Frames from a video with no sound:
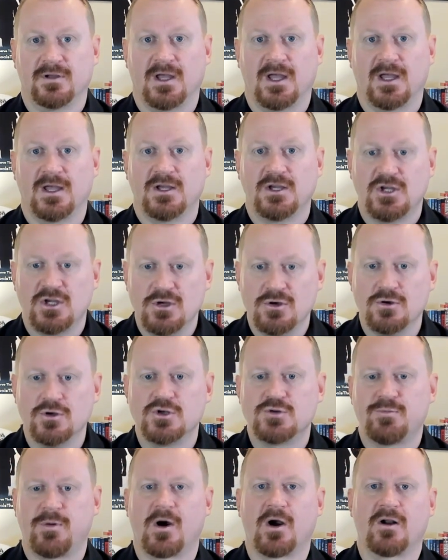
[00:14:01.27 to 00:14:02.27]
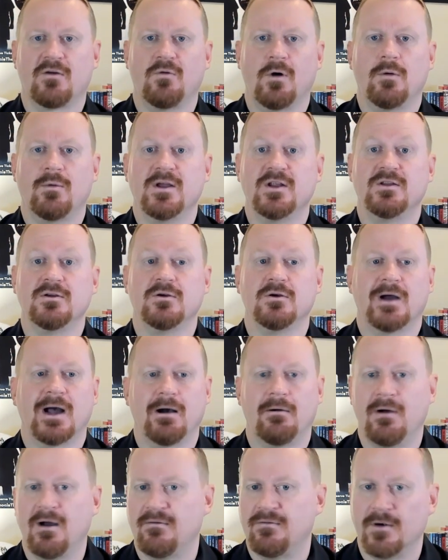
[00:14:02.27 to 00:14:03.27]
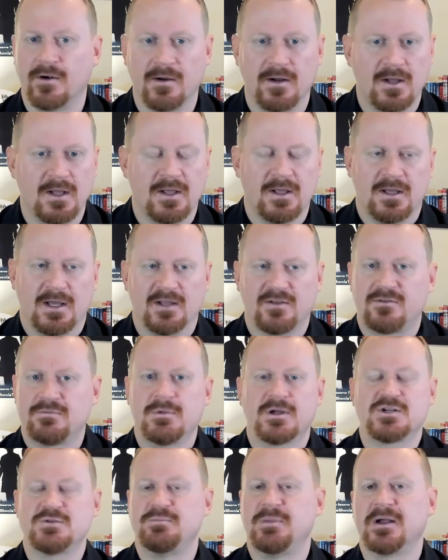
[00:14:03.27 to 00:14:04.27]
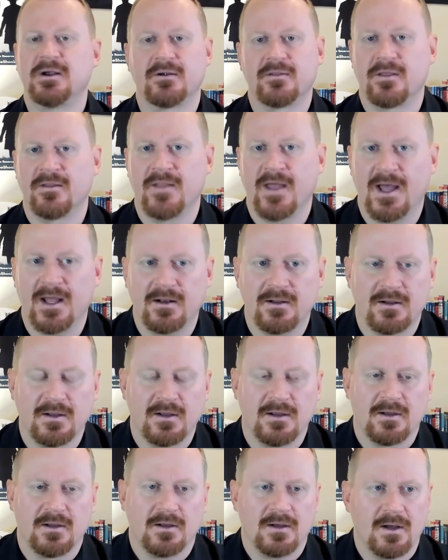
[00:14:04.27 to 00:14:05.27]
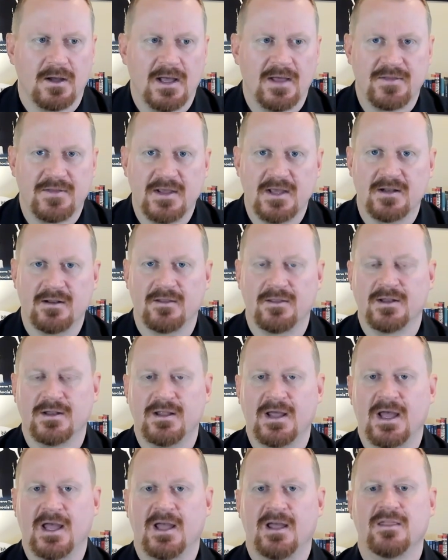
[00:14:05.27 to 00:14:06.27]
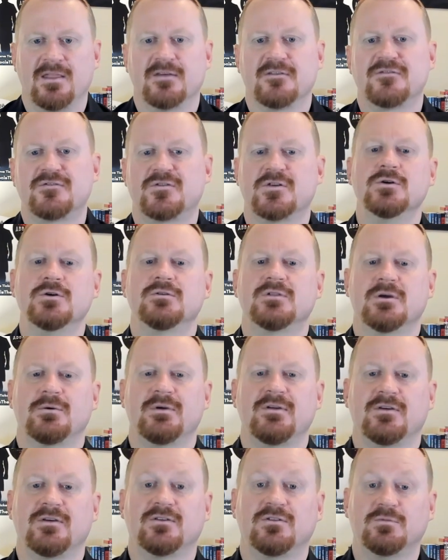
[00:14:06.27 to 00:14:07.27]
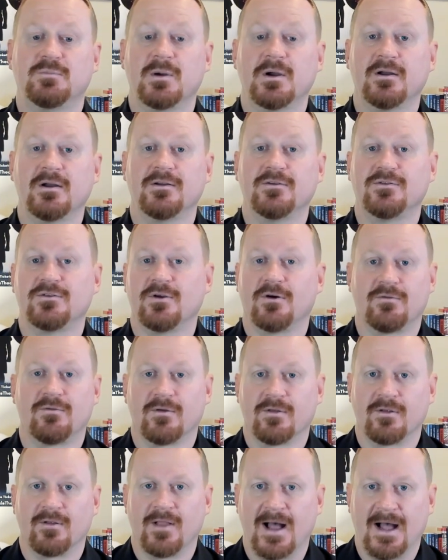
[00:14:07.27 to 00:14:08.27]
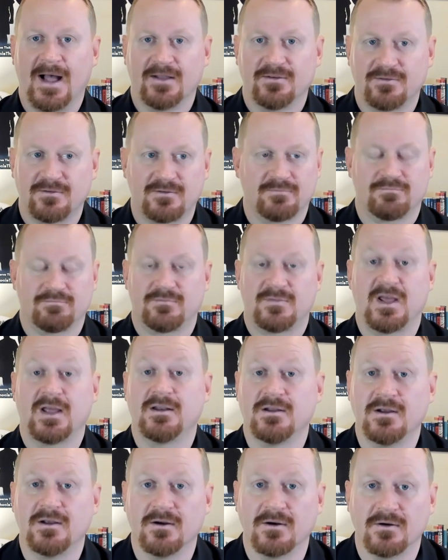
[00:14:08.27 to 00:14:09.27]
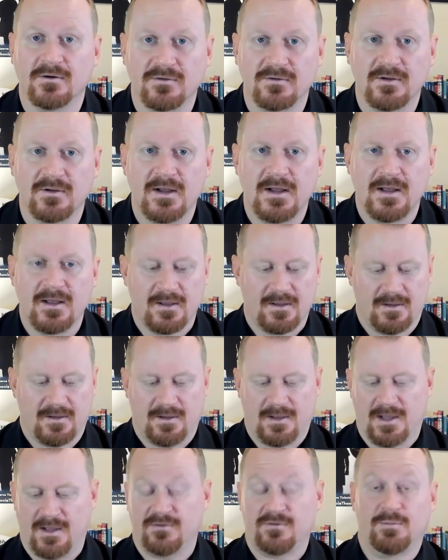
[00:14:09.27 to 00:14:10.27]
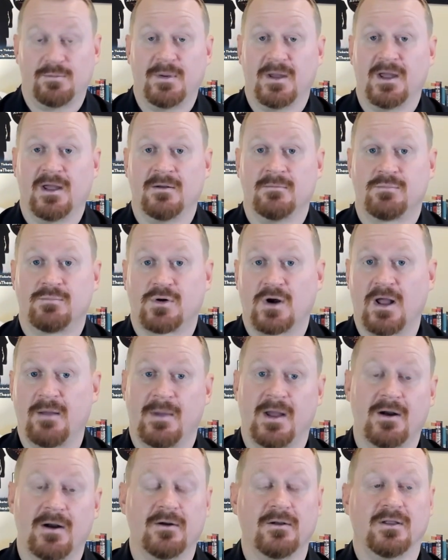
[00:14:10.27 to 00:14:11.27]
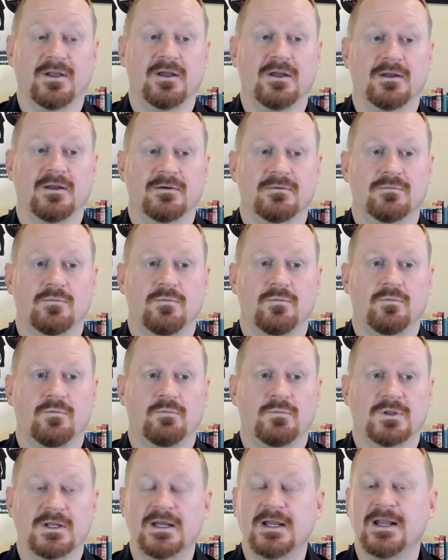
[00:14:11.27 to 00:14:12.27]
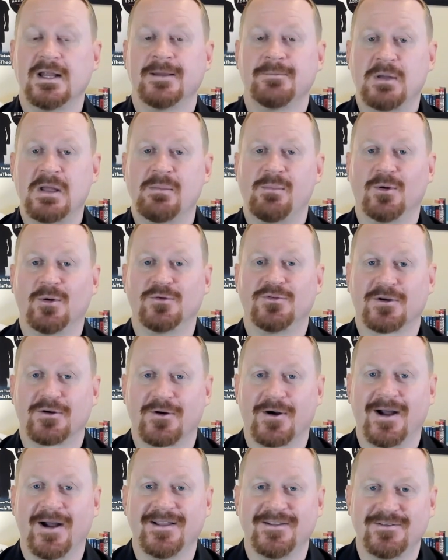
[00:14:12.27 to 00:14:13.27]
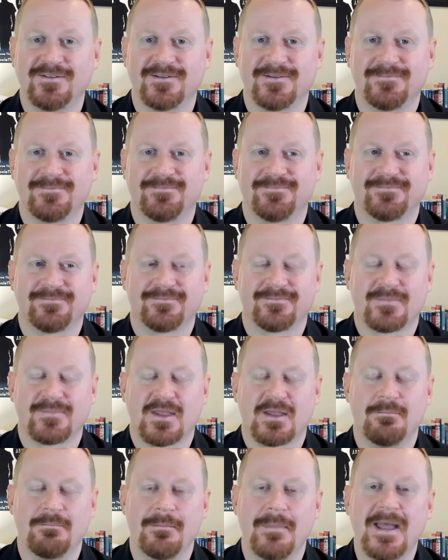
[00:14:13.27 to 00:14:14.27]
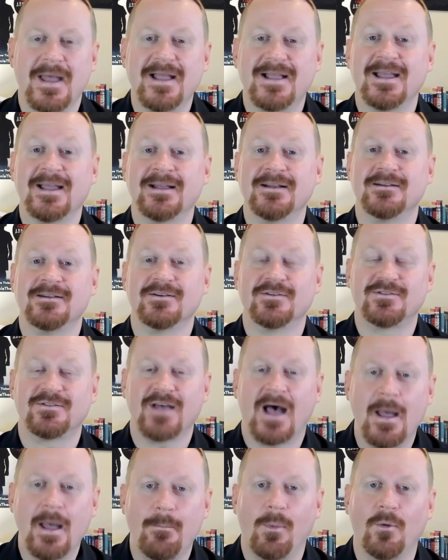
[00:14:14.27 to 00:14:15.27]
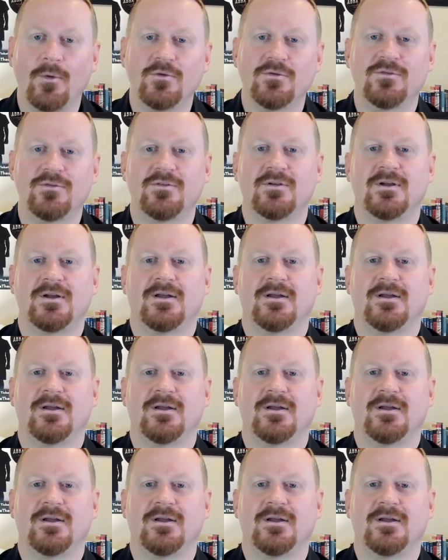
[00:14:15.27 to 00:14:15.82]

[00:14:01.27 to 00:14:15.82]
a huge part of what we do. However, it's much bigger than that. At the end of the day, the fruit that we've experienced over the last 10 years has been primarily leading people to Christ, making disciples